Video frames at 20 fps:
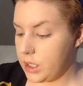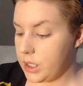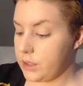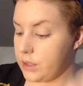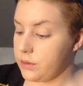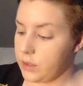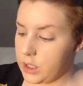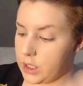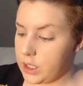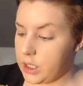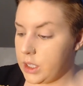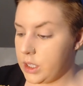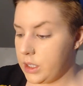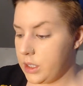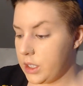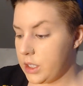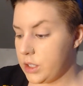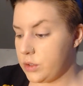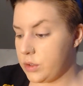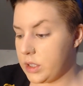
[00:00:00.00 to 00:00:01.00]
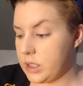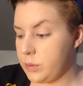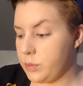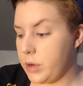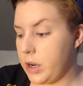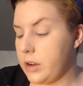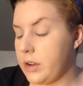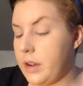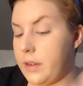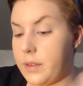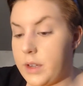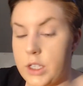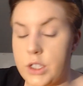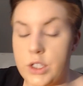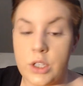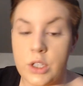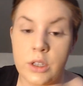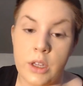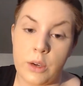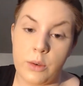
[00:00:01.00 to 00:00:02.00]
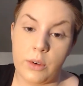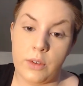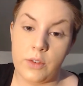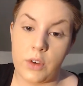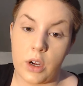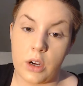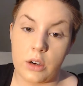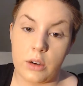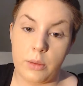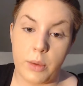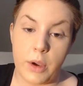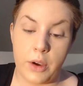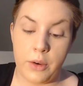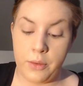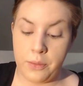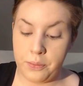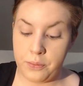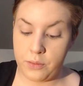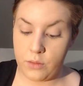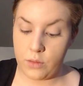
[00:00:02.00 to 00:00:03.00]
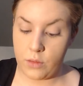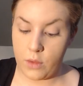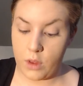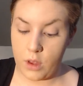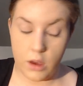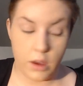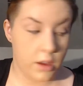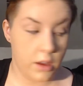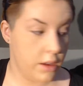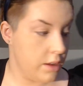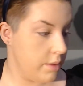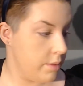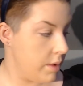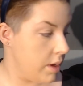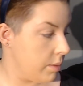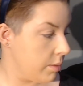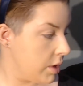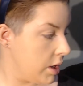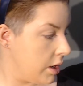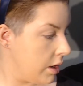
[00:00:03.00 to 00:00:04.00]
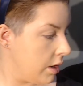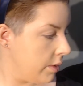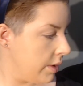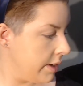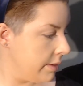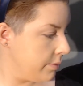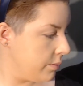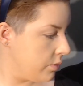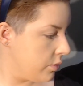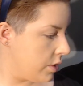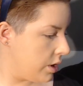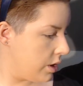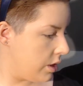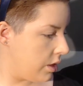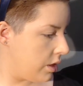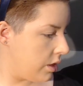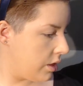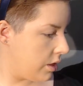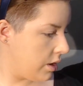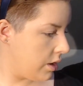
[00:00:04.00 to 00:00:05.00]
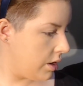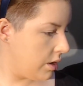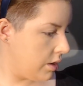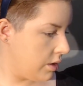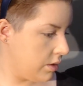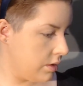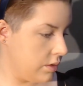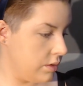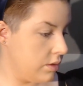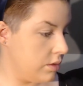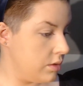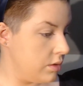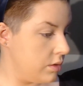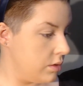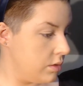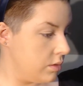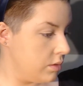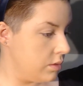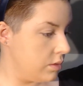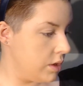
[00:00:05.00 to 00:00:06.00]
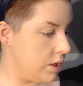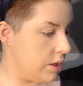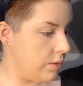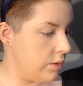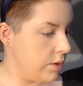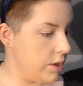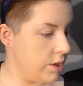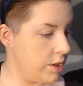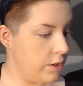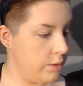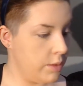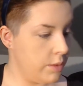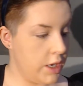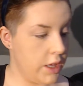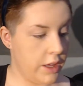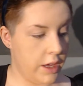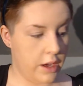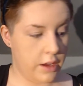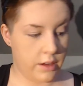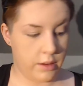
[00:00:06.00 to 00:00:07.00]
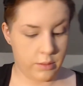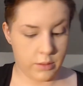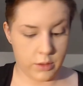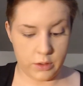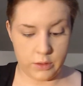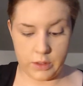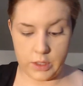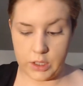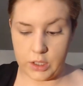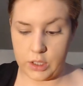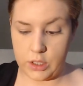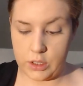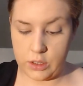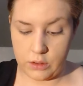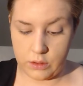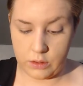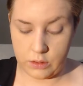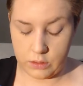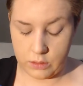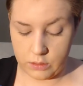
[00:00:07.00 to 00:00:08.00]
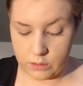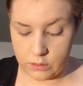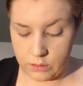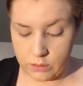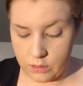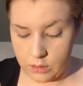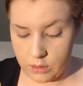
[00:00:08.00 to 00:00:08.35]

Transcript: really enjoys brow definition, like we've talked about, I'm going to go in with doing a little bit of that. I'm going to,